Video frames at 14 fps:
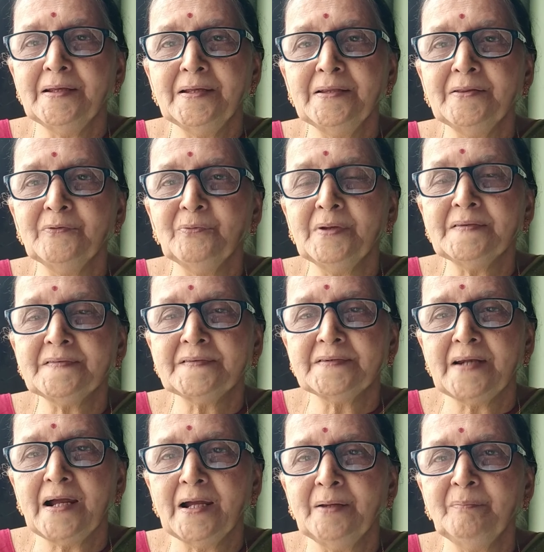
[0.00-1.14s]
Invest
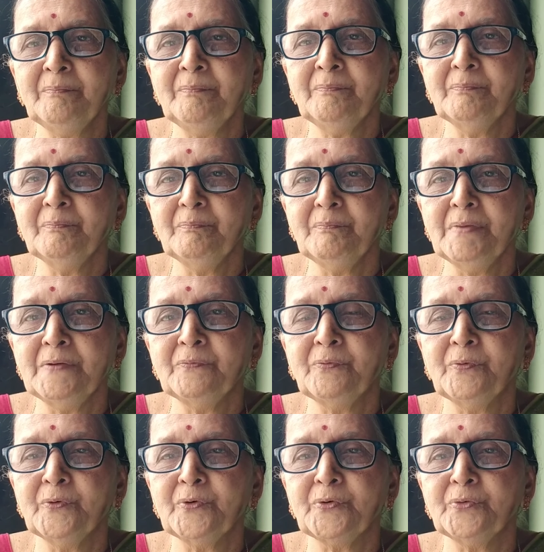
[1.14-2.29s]
time
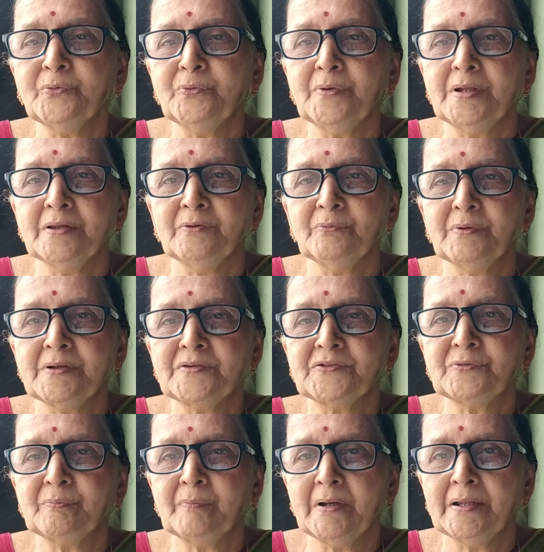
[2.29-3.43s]
before you
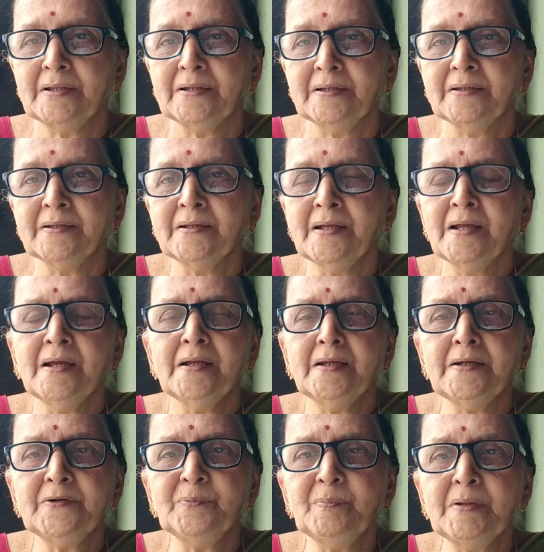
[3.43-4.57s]
invest money.
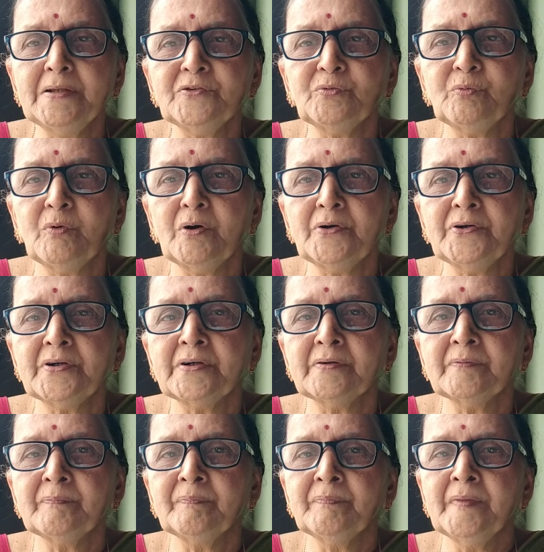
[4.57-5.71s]
It means what?
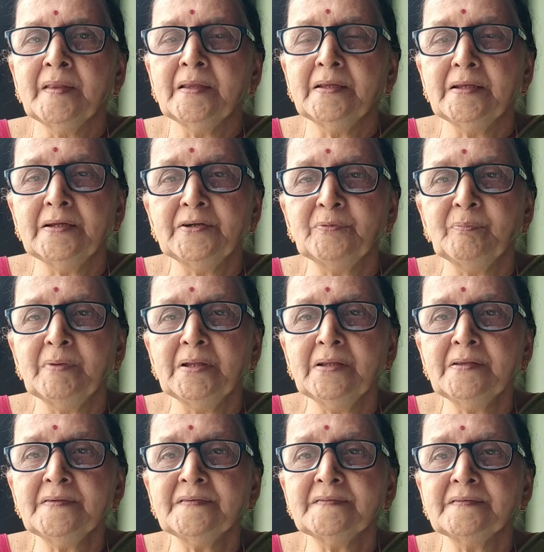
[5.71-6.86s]
It
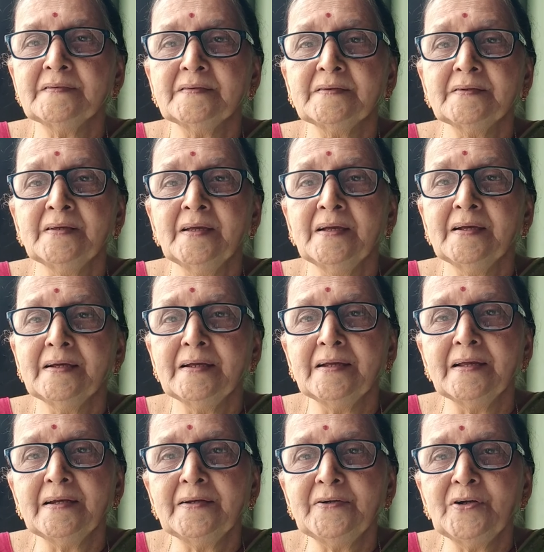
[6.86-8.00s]
means
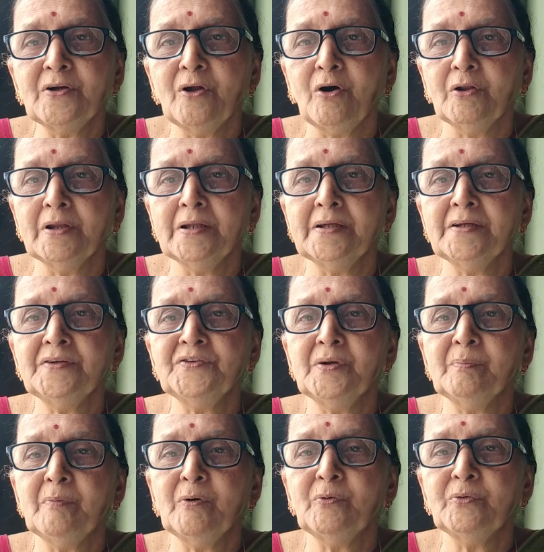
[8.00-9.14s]
get knowledge
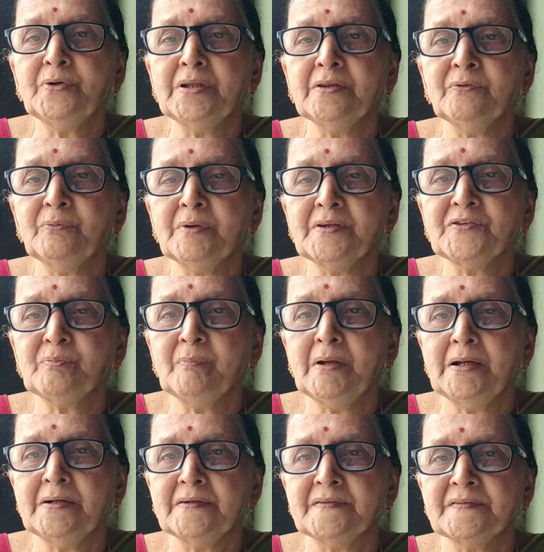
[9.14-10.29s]
about
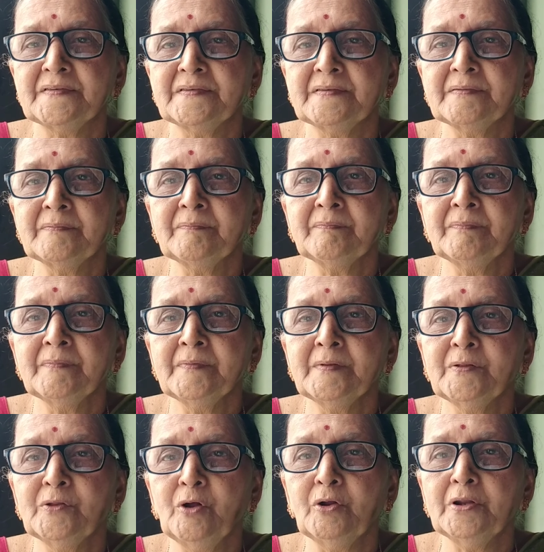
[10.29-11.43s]
investments.
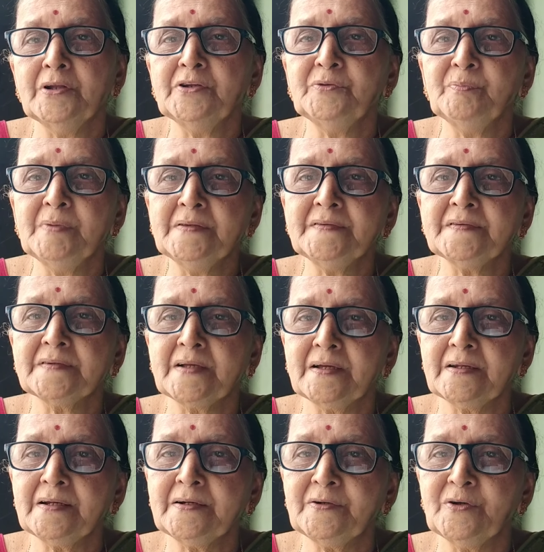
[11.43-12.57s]
Knowledge means
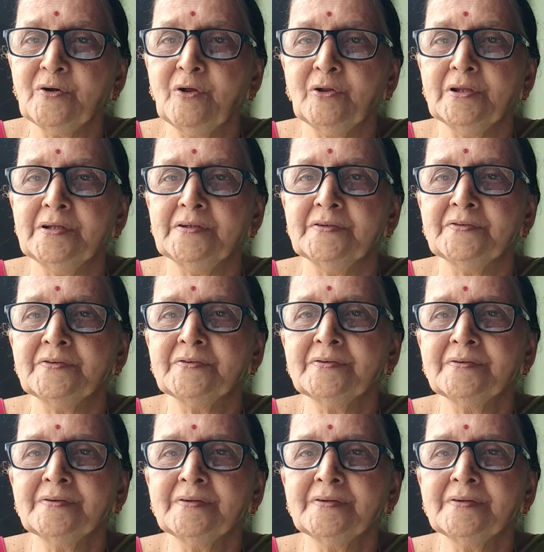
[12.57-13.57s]
correct knowledge.